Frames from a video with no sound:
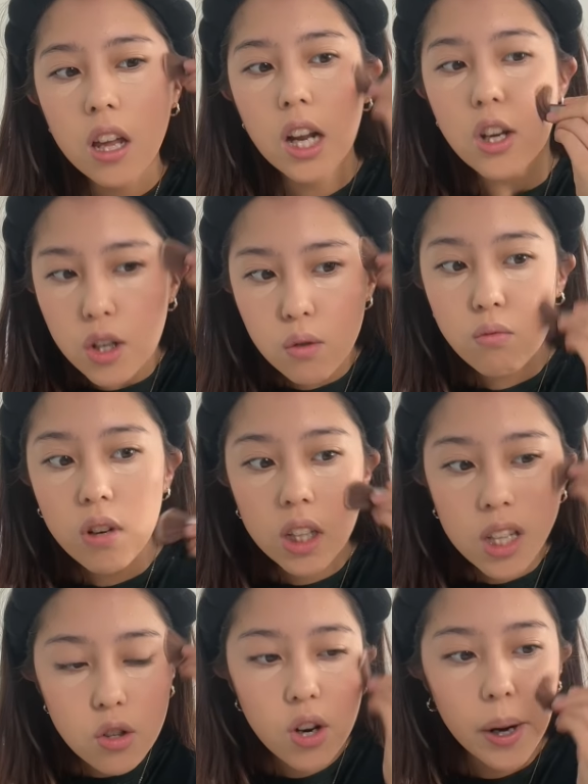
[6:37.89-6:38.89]
I just
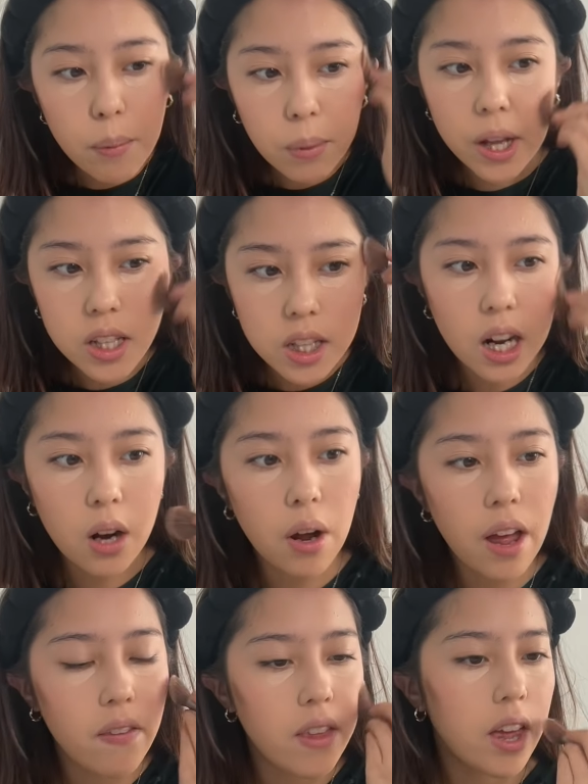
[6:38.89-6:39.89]
really try to blend it out
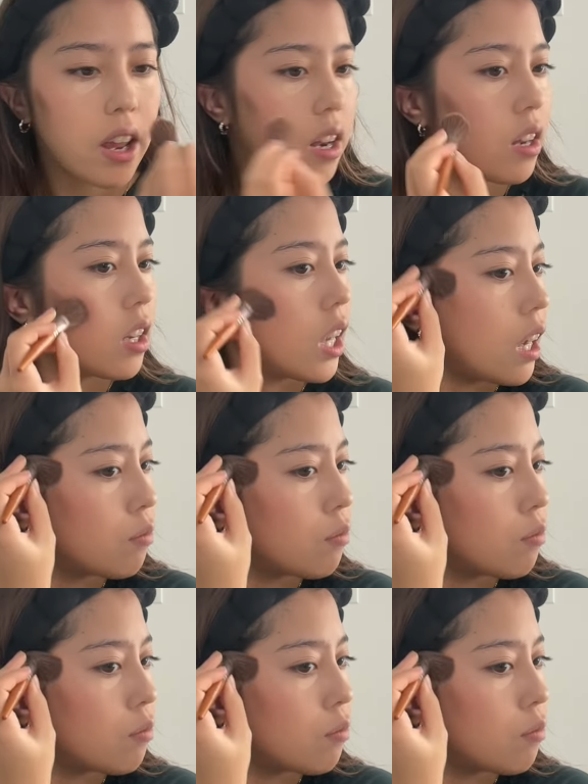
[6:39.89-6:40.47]
and then yeah.